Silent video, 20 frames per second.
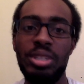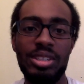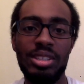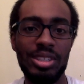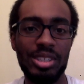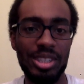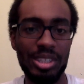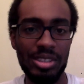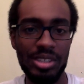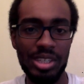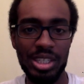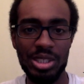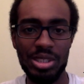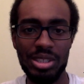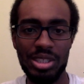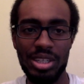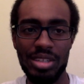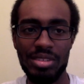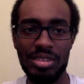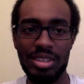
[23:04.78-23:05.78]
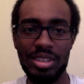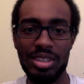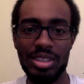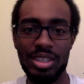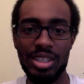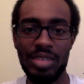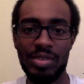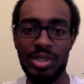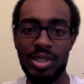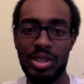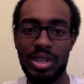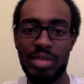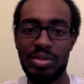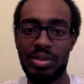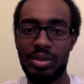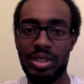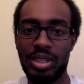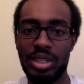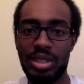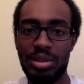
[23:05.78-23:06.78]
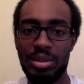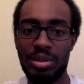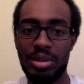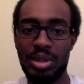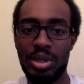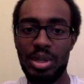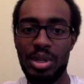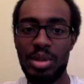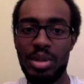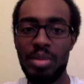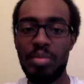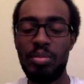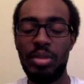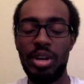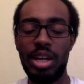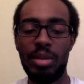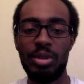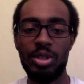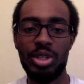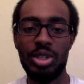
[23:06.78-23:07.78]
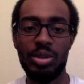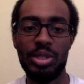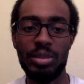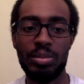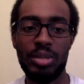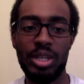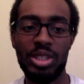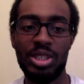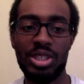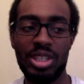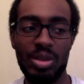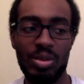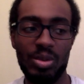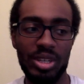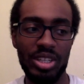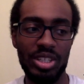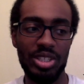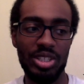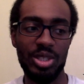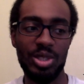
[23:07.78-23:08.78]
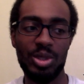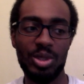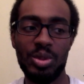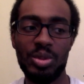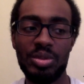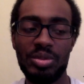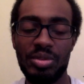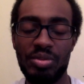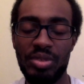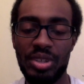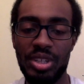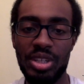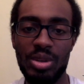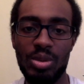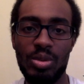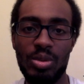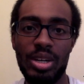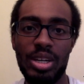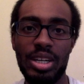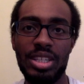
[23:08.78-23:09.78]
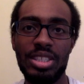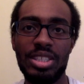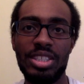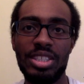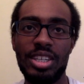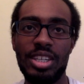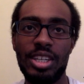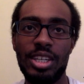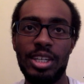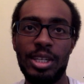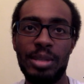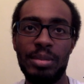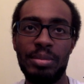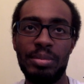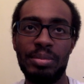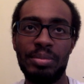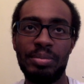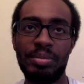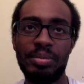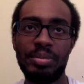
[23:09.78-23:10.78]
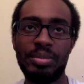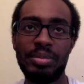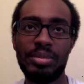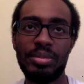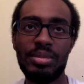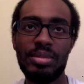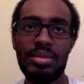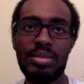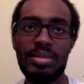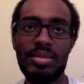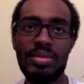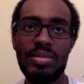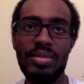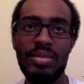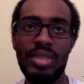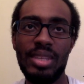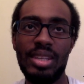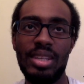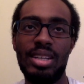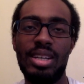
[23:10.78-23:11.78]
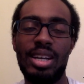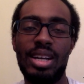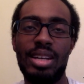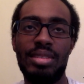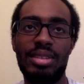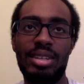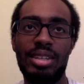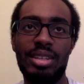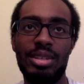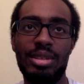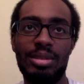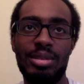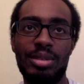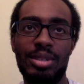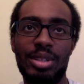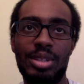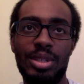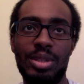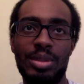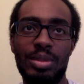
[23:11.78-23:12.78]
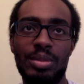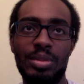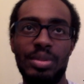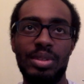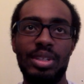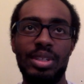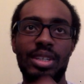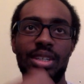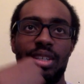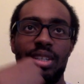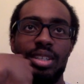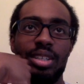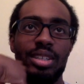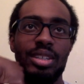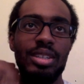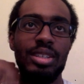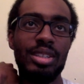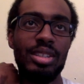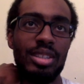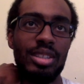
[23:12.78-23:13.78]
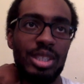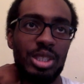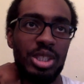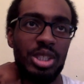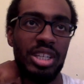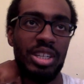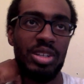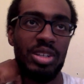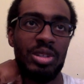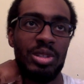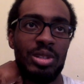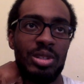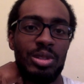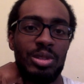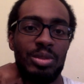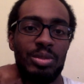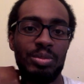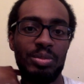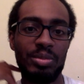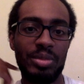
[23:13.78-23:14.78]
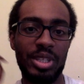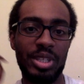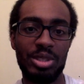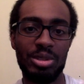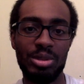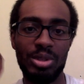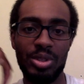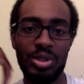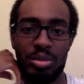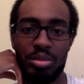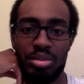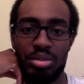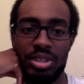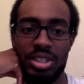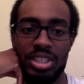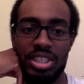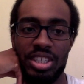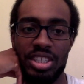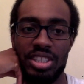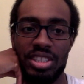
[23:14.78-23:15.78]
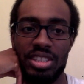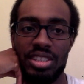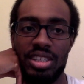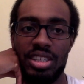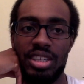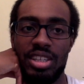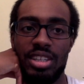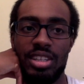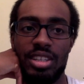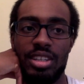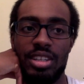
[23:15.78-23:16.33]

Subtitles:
good year, actually, I think, even though I haven't really been able to do as much as I wanted to video-wise. I think, you know, the channel has grown pretty decently,